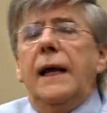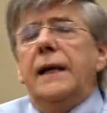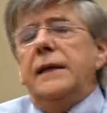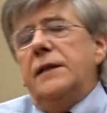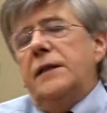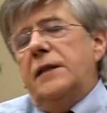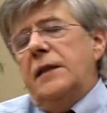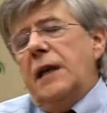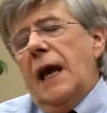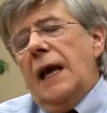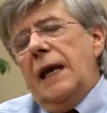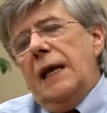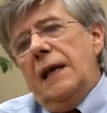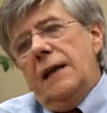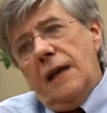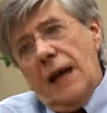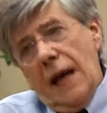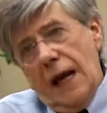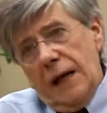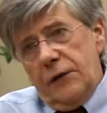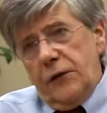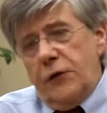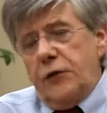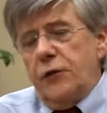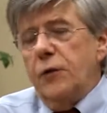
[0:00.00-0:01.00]
It's a
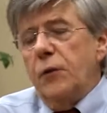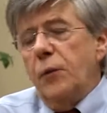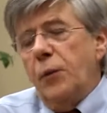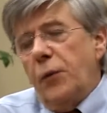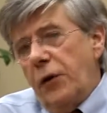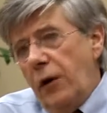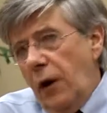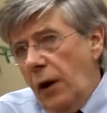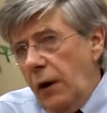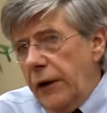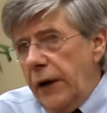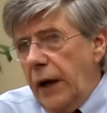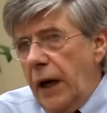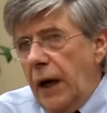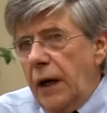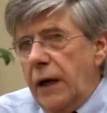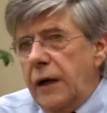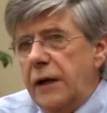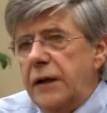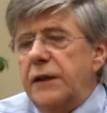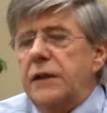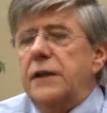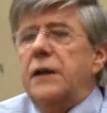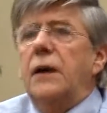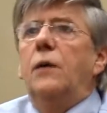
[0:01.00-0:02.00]
natural
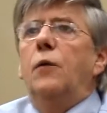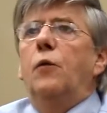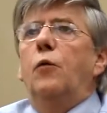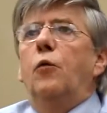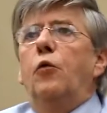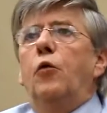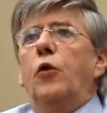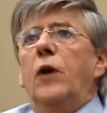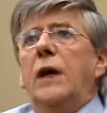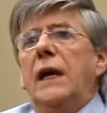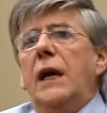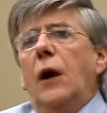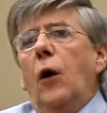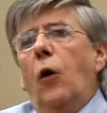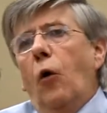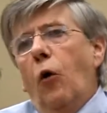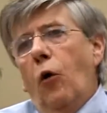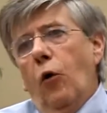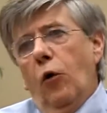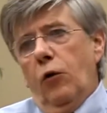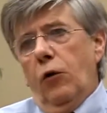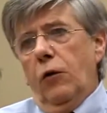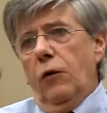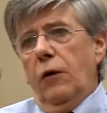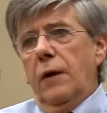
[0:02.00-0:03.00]
product. Mm-hmm. We
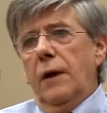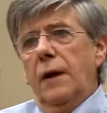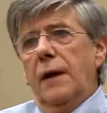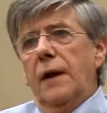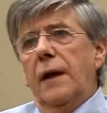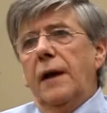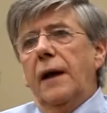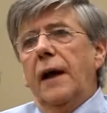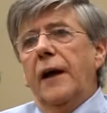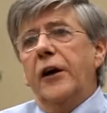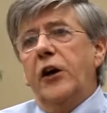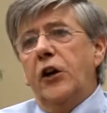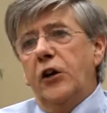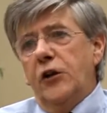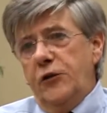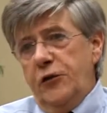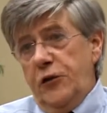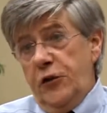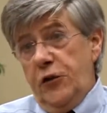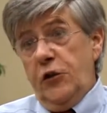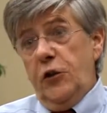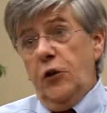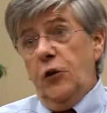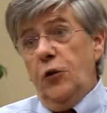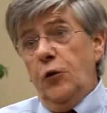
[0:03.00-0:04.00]
all
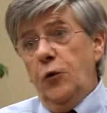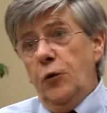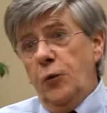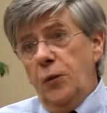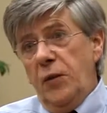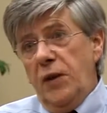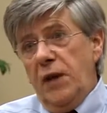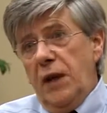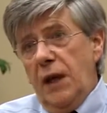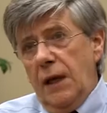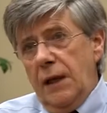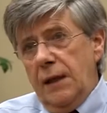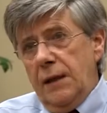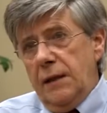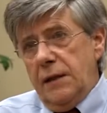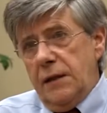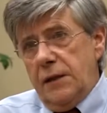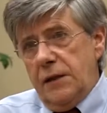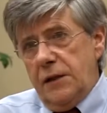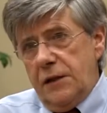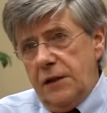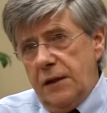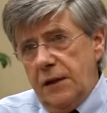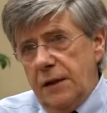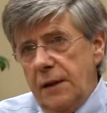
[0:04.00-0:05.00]
consume
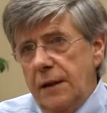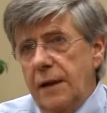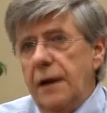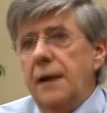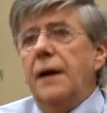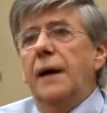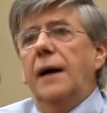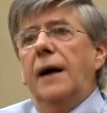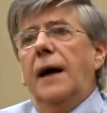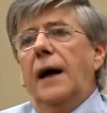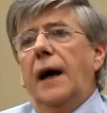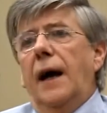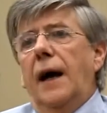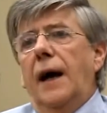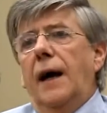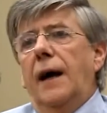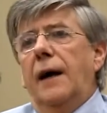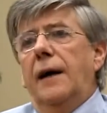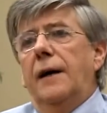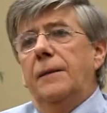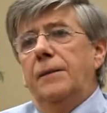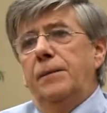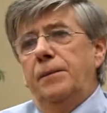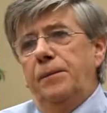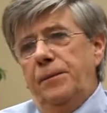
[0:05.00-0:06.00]
yeast,
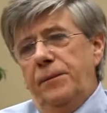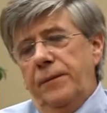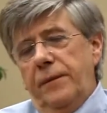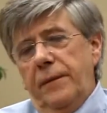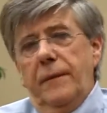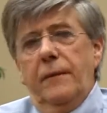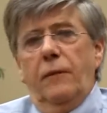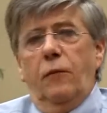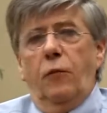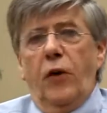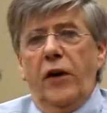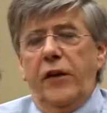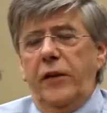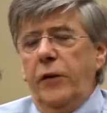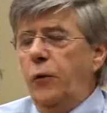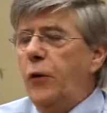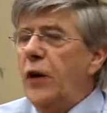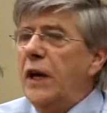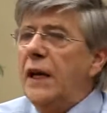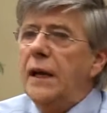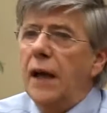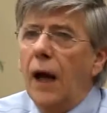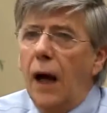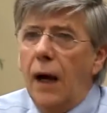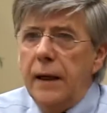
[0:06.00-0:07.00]
um, whether
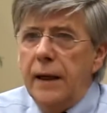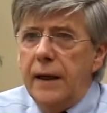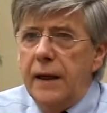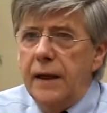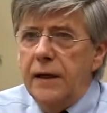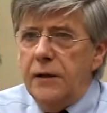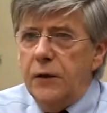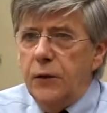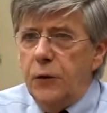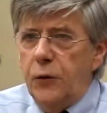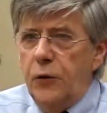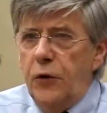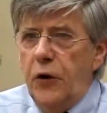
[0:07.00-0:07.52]
we like it or